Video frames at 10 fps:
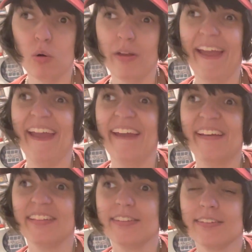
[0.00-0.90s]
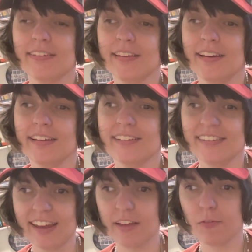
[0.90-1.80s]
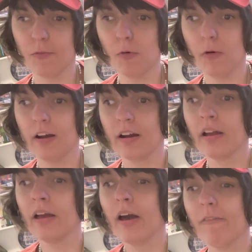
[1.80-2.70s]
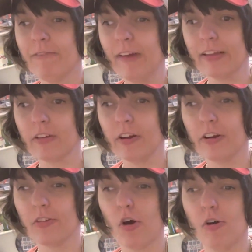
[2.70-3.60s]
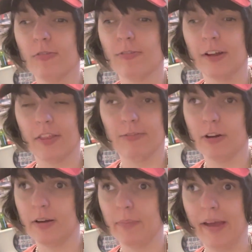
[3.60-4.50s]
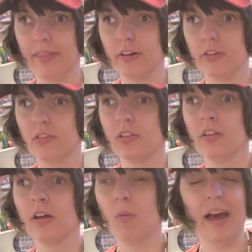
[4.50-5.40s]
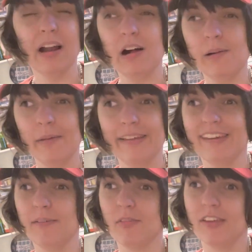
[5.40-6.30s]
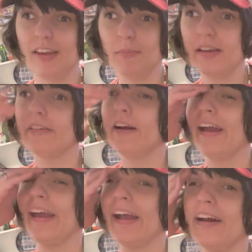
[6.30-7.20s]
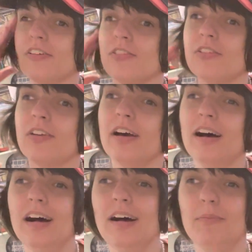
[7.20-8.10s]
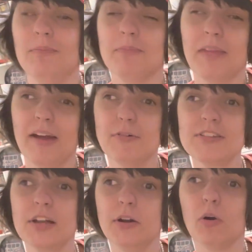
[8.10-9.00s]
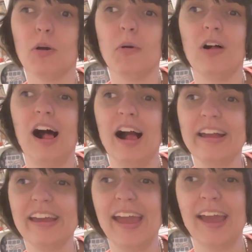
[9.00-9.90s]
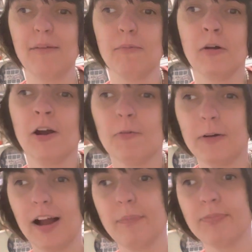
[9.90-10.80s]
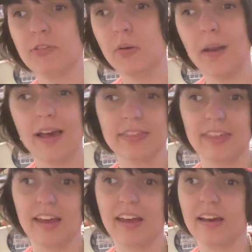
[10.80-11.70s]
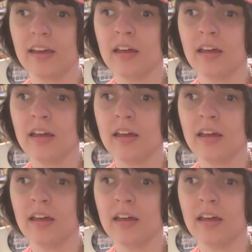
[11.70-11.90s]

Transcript: Canes 6-4. Victors over the Florida Panthers. Why do all my teams give me gray hairs? It was a normal hockey game. We're up 2-0.